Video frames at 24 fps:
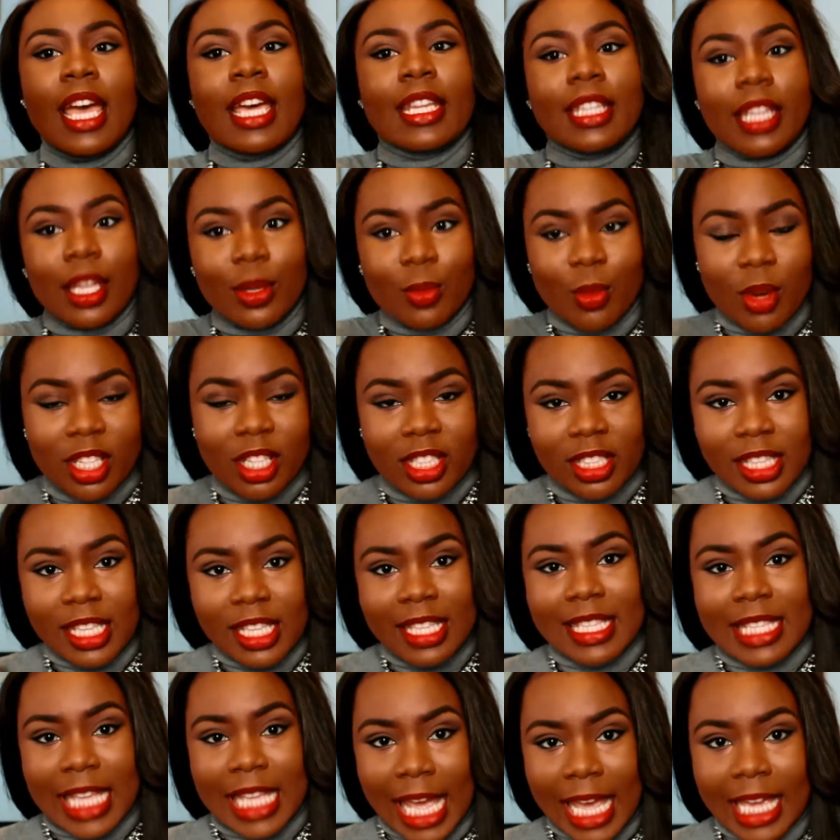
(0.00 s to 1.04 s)
then washed
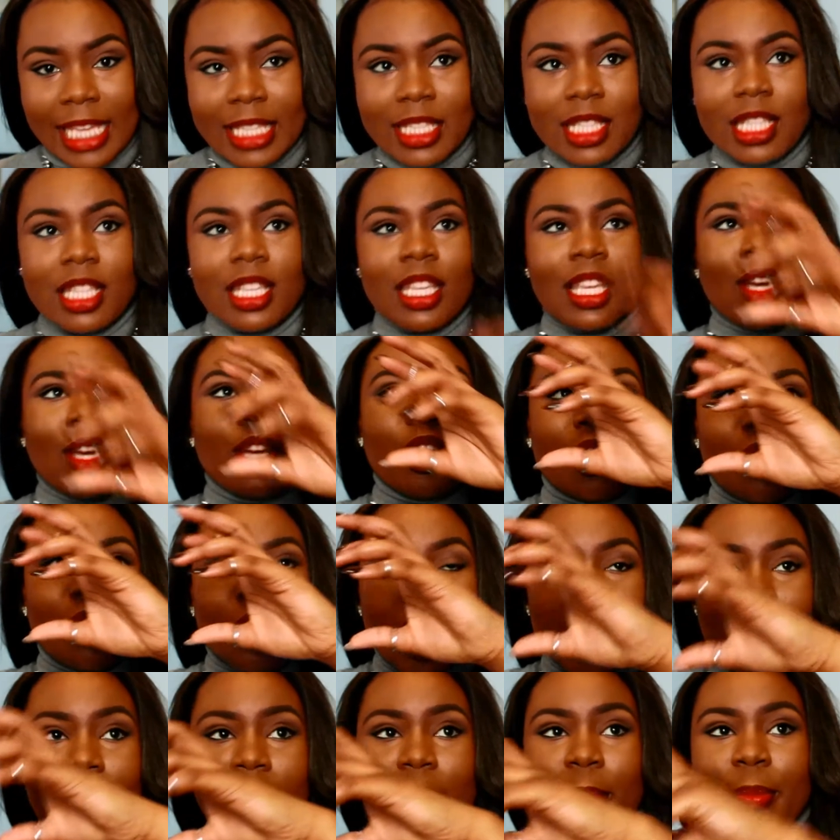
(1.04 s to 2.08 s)
this side,
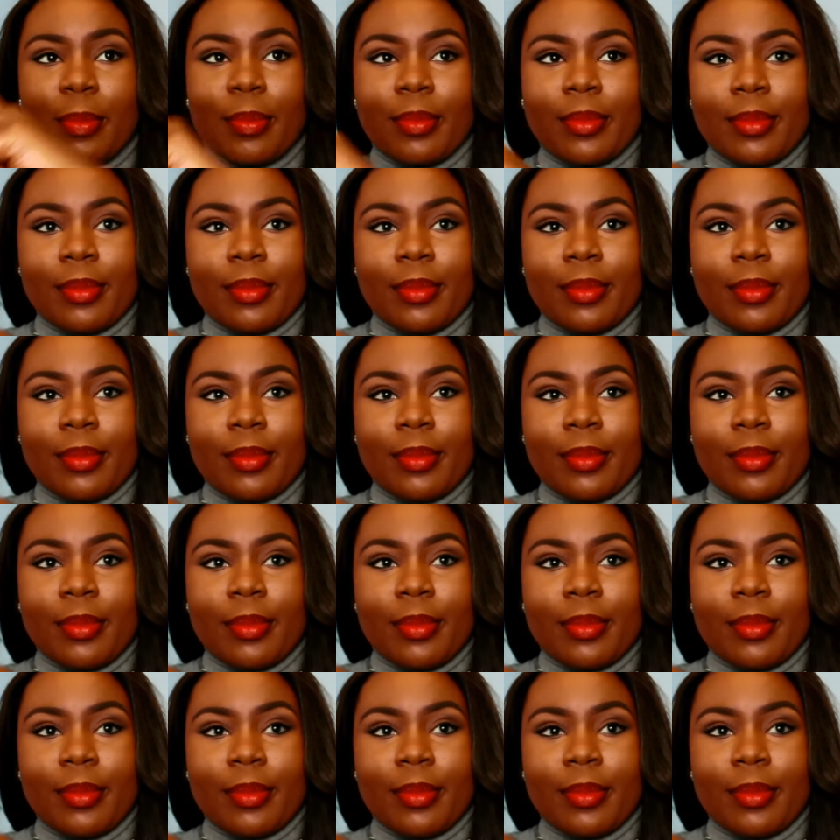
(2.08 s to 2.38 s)
um,